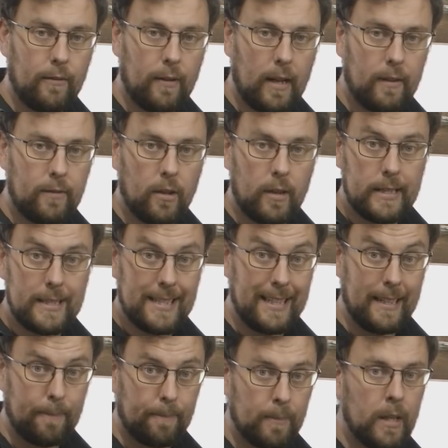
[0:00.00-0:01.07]
your valve guides
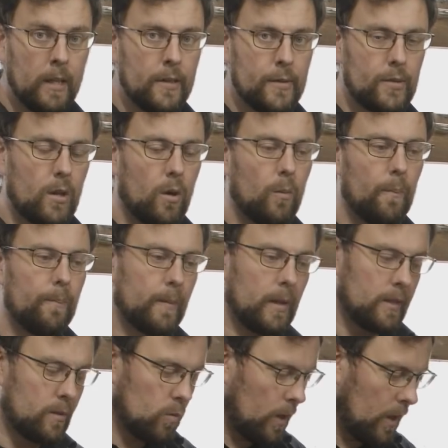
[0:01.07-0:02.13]
in. So
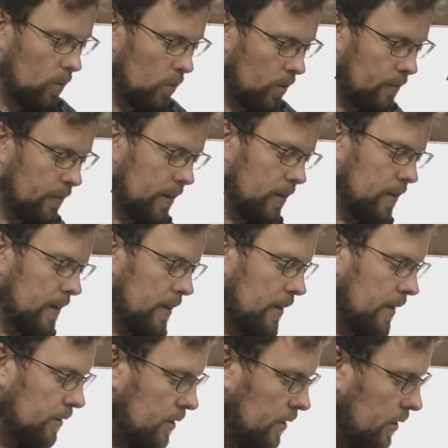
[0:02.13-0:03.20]
it's well worth figuring
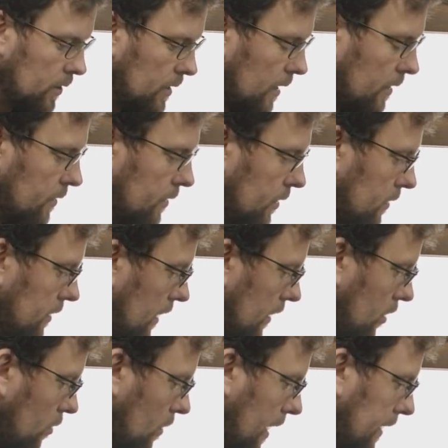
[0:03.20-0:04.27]
out how to do that and doing
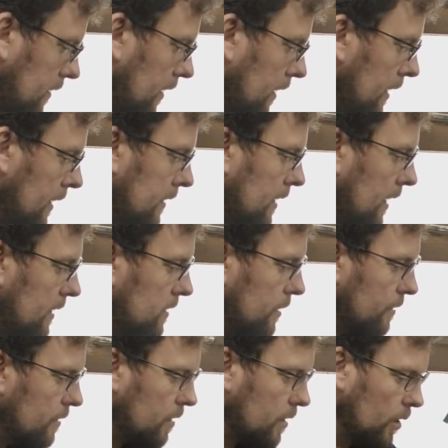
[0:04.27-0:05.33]
that correct. The next
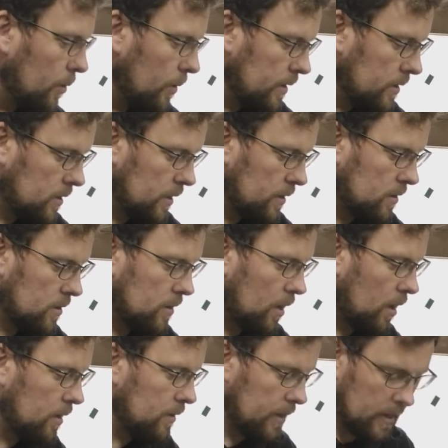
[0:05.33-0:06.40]
thing to do is to
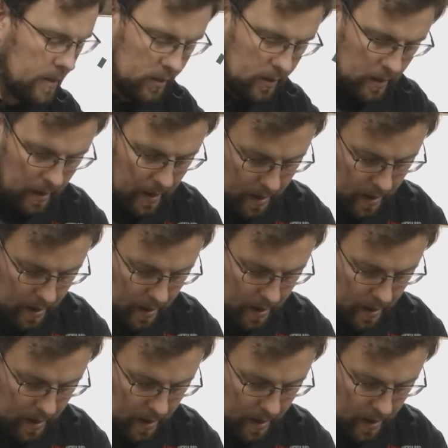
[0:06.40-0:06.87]
install these